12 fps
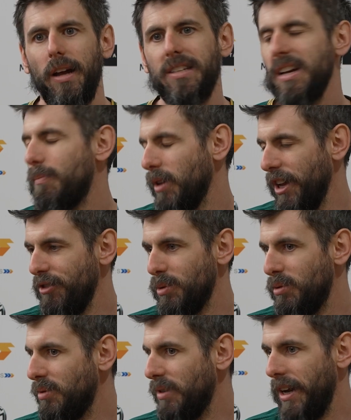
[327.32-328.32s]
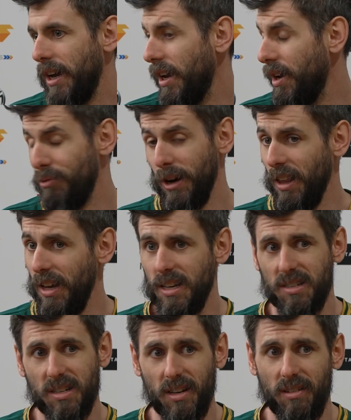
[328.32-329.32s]
It's unbelievable. It really
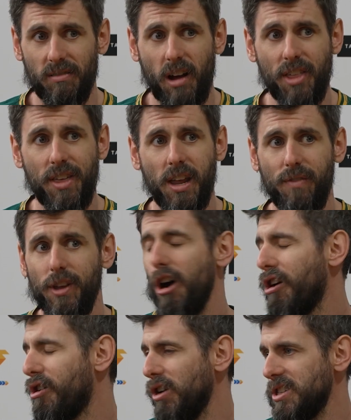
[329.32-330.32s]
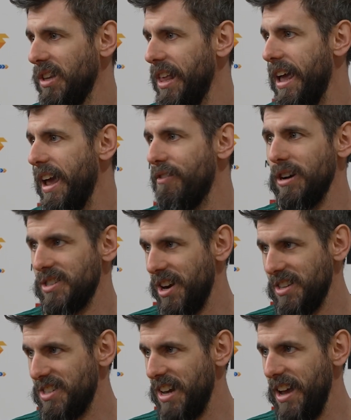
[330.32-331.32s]
is. And I think if you go across the league, everyone's
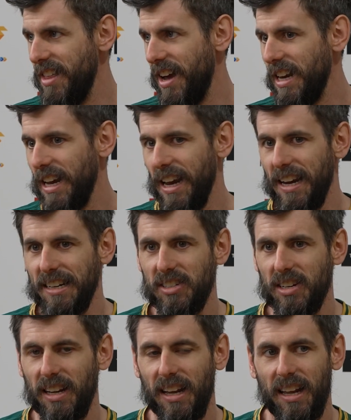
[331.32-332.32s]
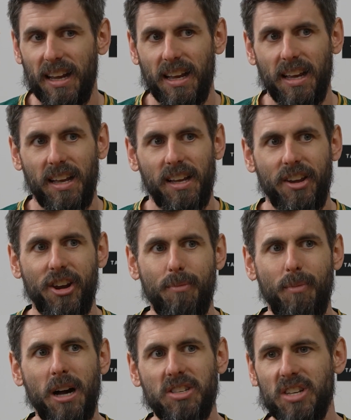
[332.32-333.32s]
going to say that. And, you know,
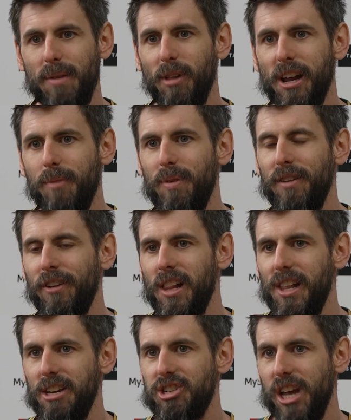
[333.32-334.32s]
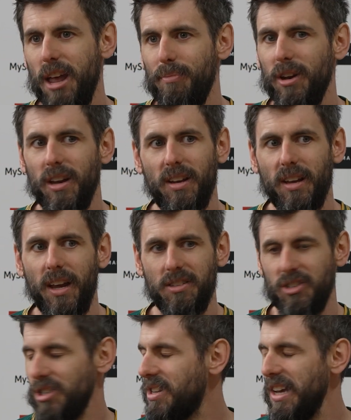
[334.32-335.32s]
it might seem like a bit of a cliche, but
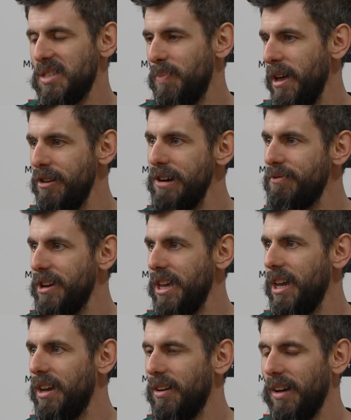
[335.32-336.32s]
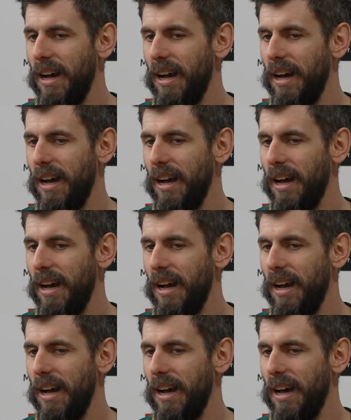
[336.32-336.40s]
it just gets better every year.